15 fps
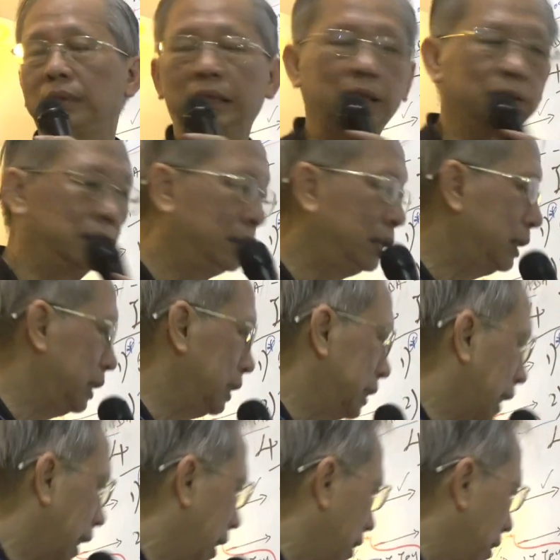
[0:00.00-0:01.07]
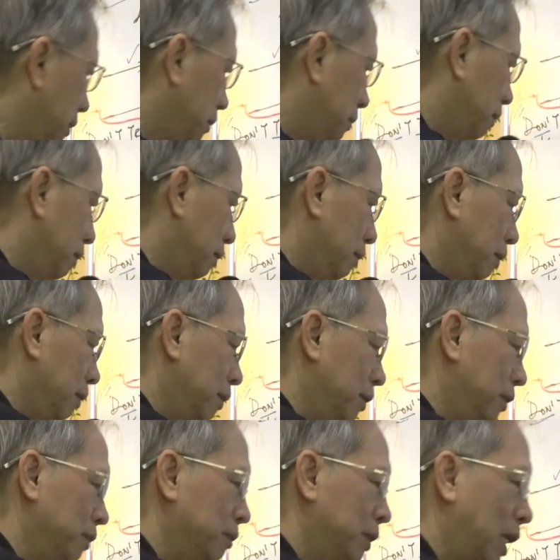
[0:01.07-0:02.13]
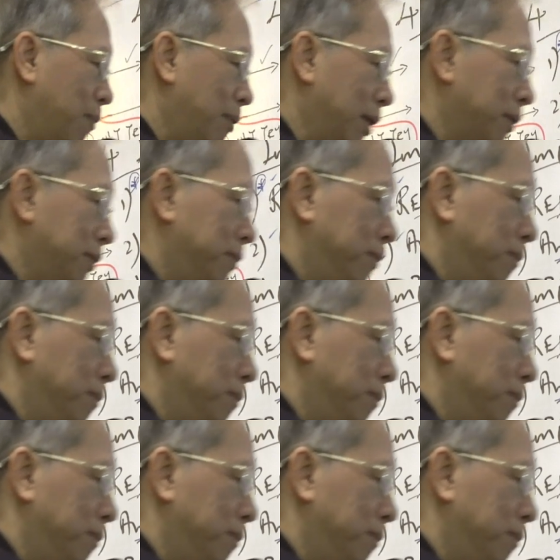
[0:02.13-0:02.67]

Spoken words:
So this is how you come out.